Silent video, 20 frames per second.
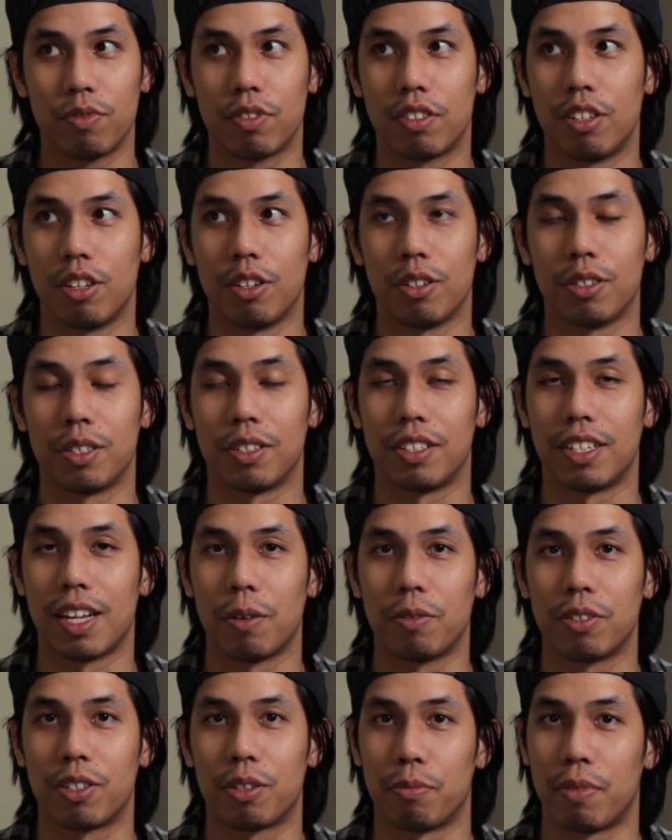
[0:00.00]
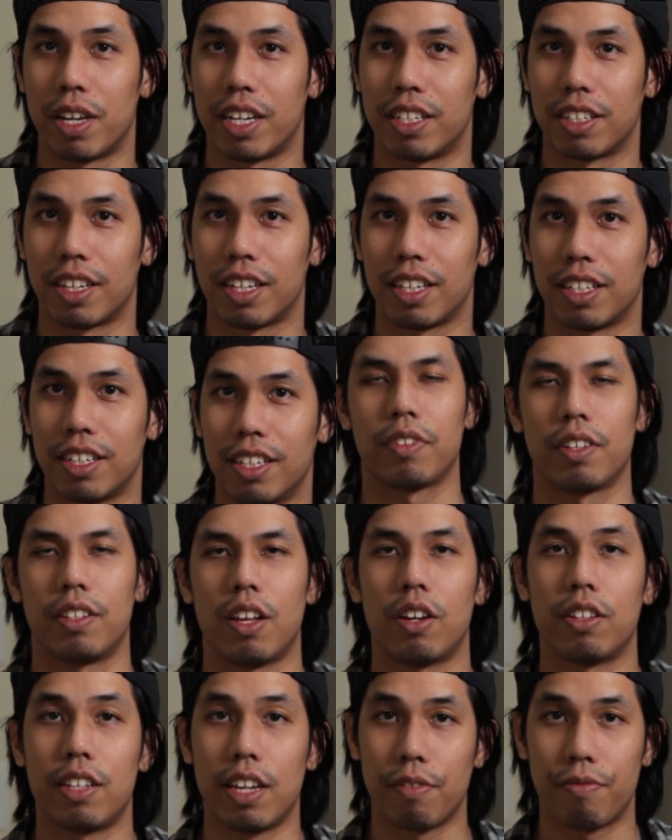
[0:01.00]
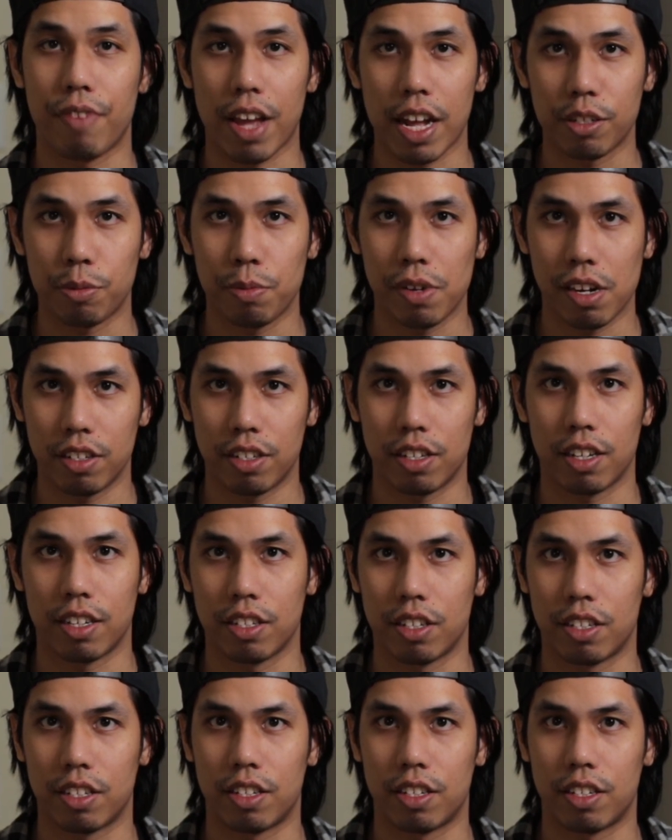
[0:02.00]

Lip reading: Dude, that was amazing. Now, the advancement in